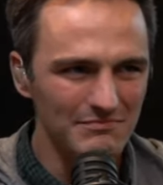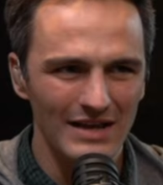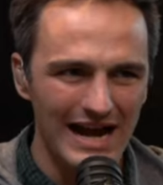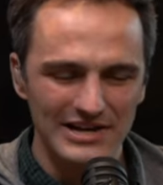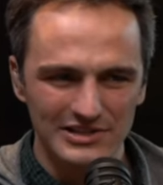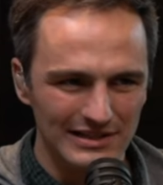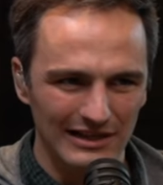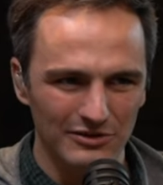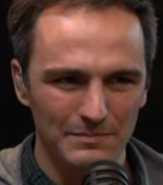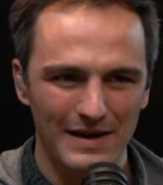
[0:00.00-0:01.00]
I just I
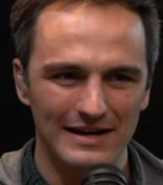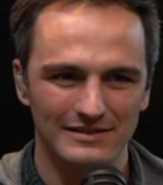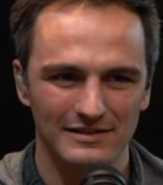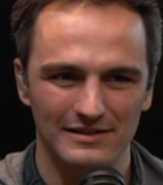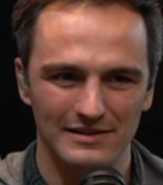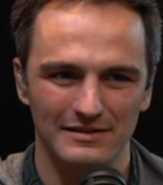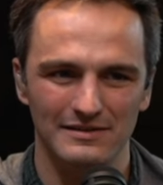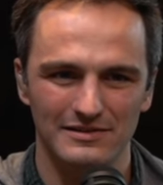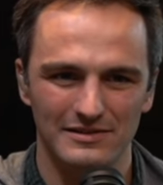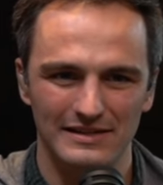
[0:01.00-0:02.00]
look back to the
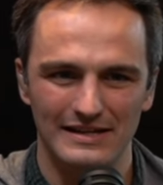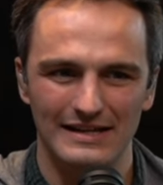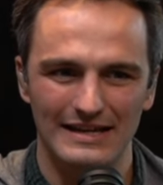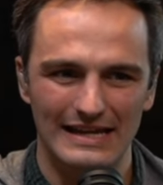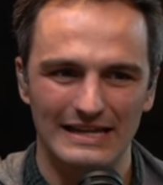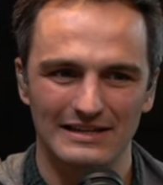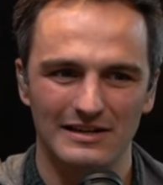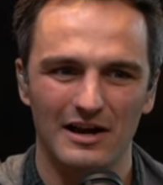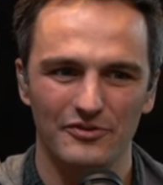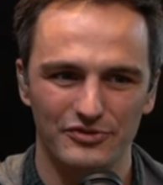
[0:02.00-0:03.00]
to the
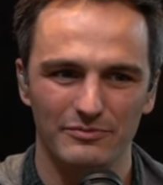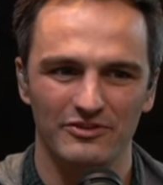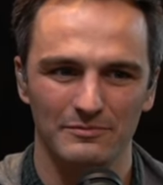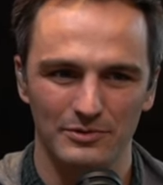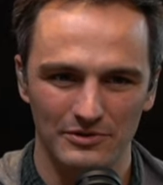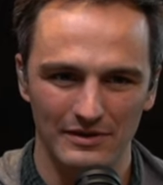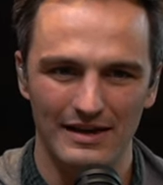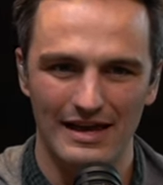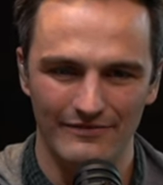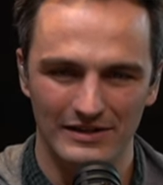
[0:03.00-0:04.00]
incontrovertible
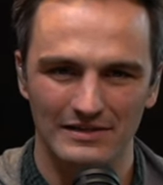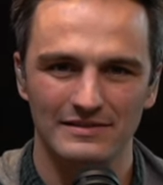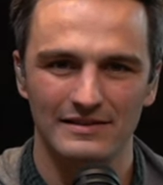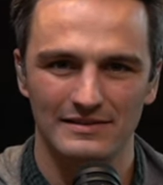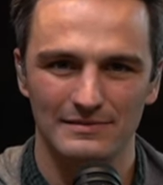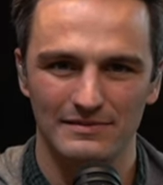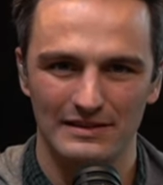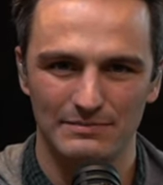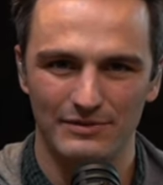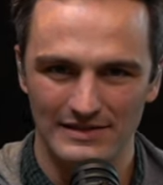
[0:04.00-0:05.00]
evidence that's
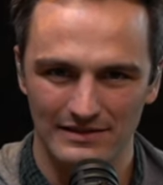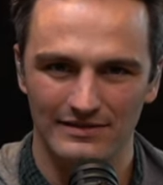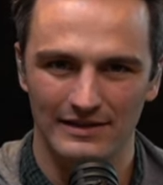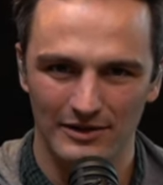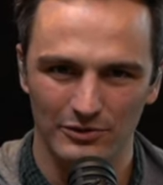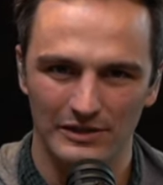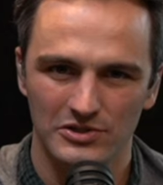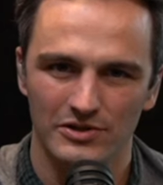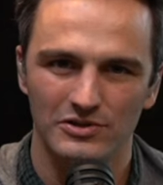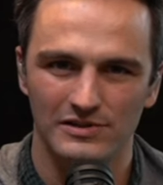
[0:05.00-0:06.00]
that's present in the early
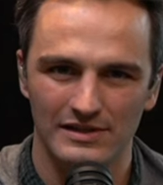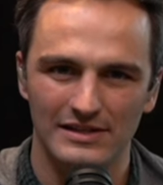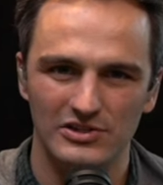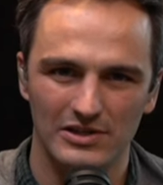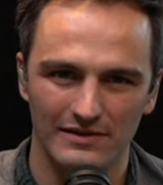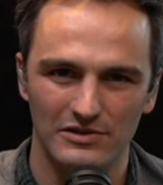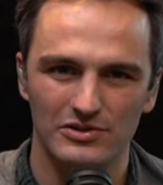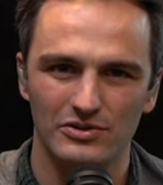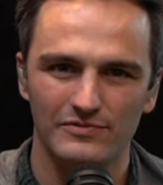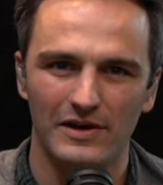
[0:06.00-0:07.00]
church and the teaching of the
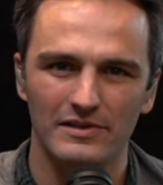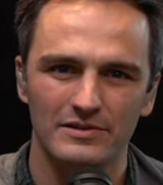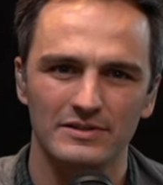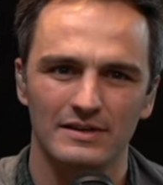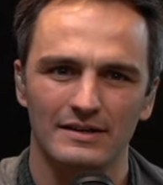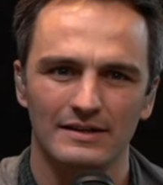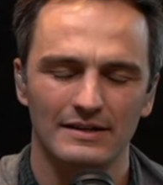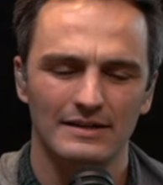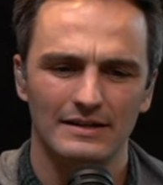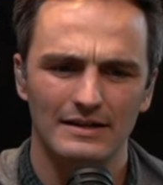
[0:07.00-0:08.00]
church fathers.
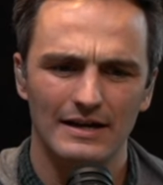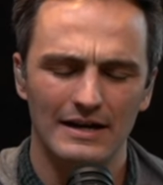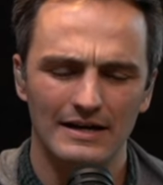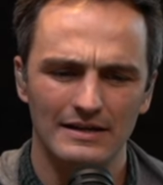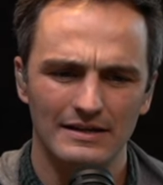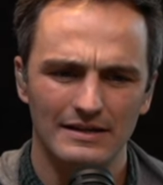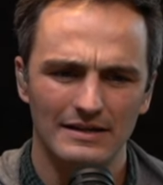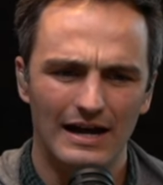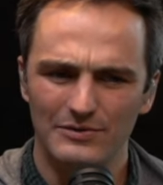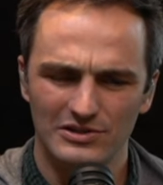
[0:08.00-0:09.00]
Uh,
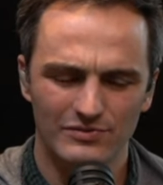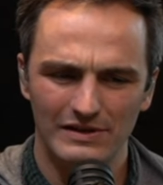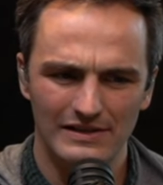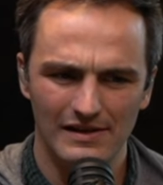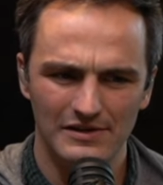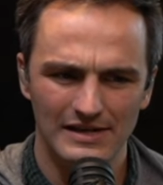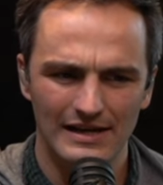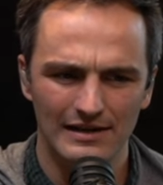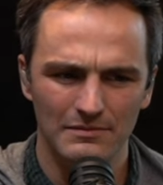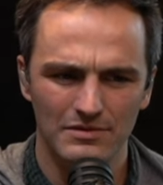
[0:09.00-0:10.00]
I was just reading the other
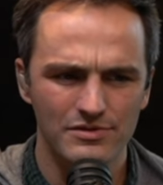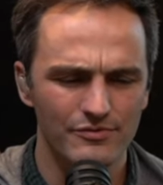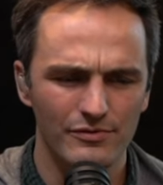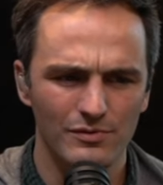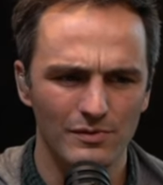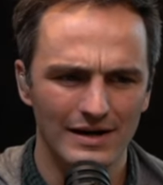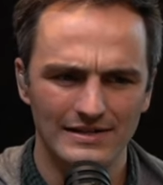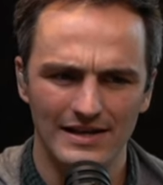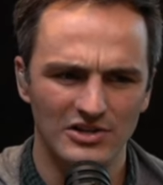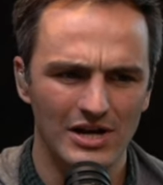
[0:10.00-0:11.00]
day through
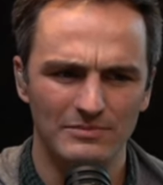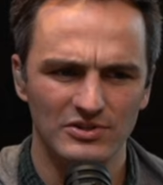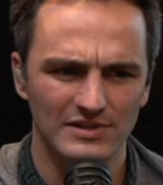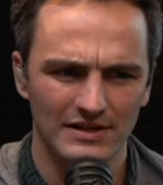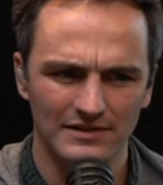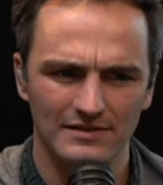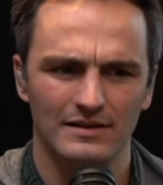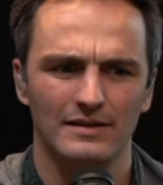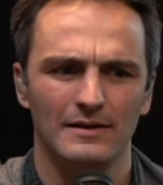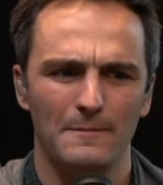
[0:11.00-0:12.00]
Isaiah chapter six,
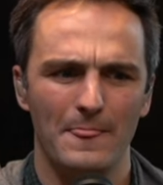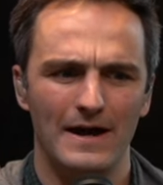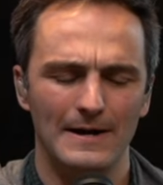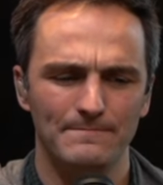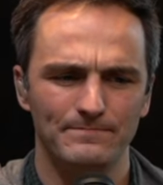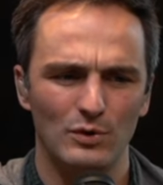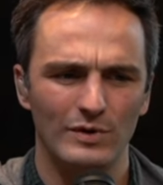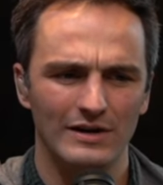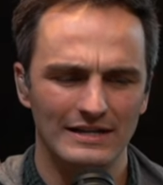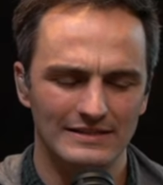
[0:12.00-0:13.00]
um,
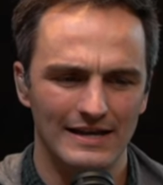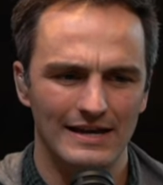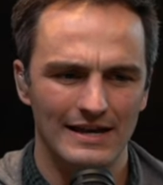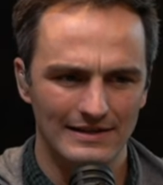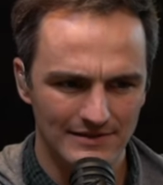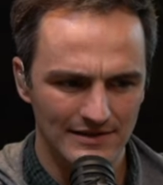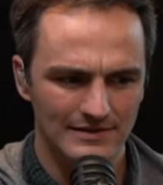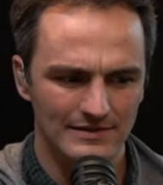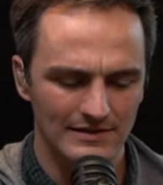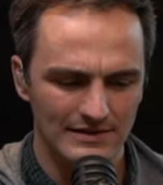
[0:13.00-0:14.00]
where Isaiah has
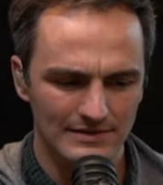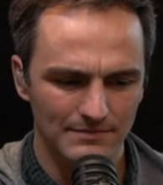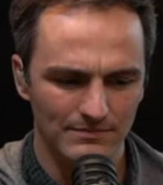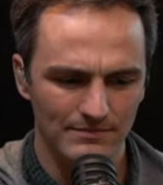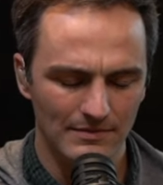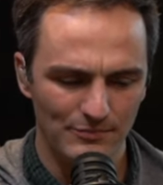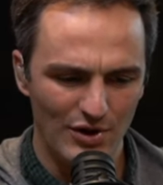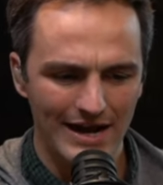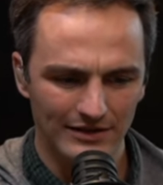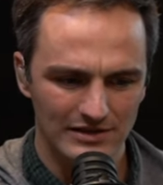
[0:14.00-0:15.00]
this this
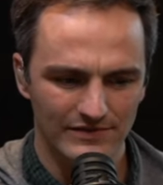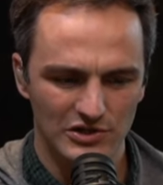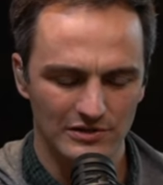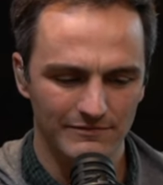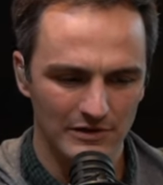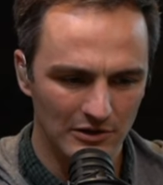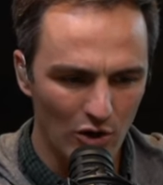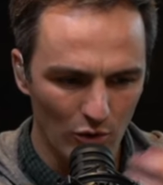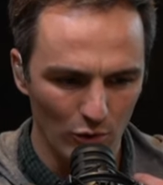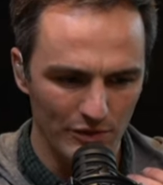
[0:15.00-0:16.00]
miraculous vision of the
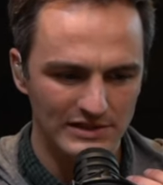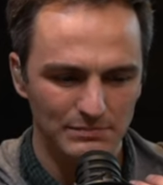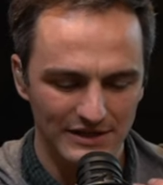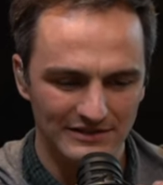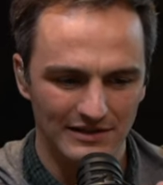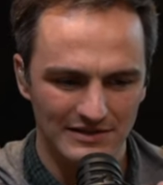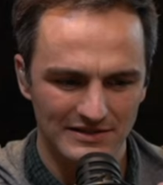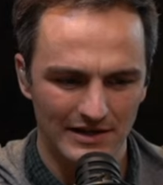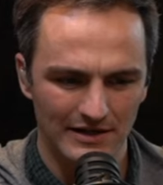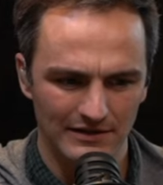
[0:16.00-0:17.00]
coal that's placed on
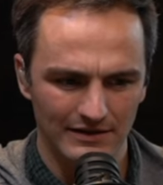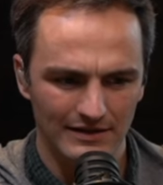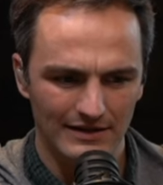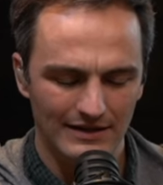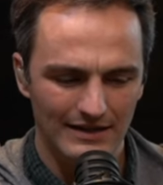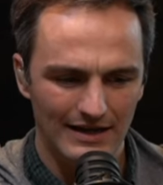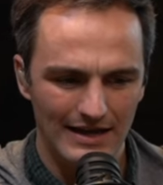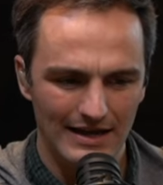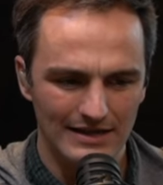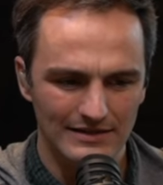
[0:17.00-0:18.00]
his tongue,
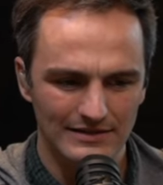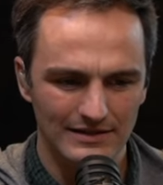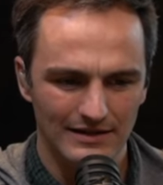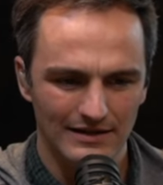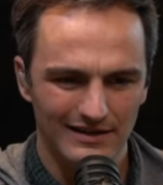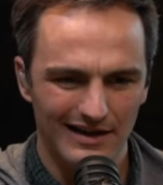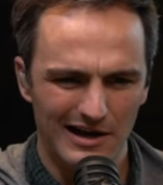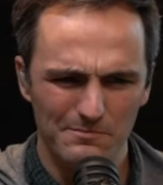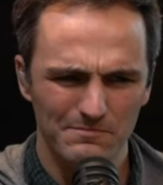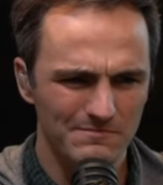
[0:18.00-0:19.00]
and
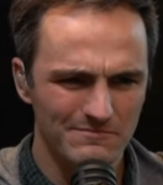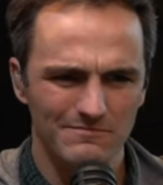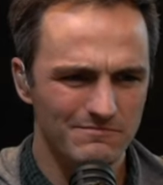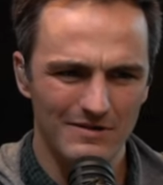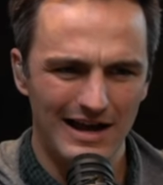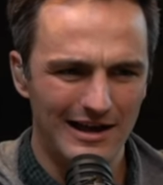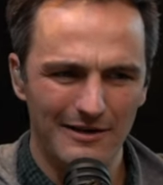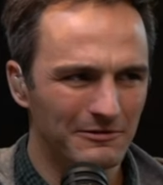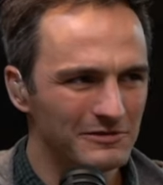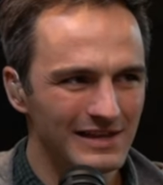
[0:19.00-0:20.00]
um, I,
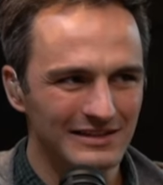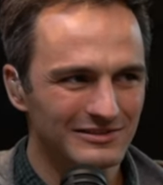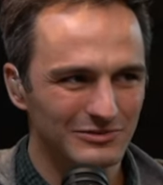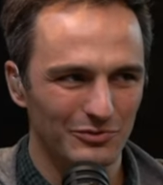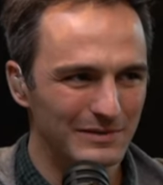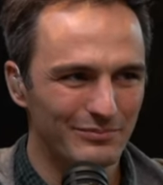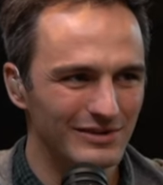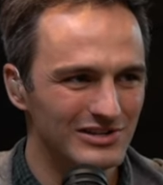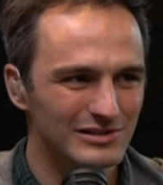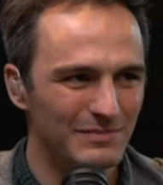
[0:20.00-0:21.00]
have heard that story
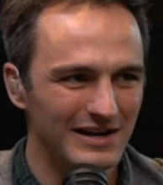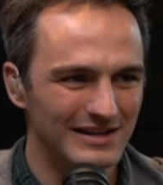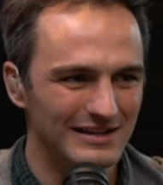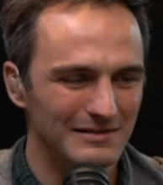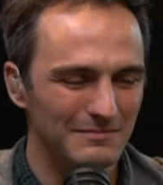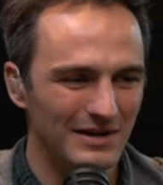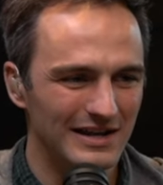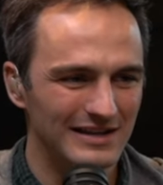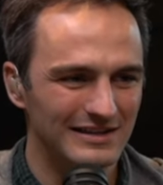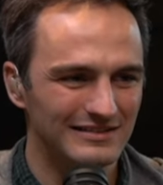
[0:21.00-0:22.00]
preached by
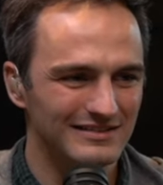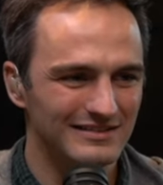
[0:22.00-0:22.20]
by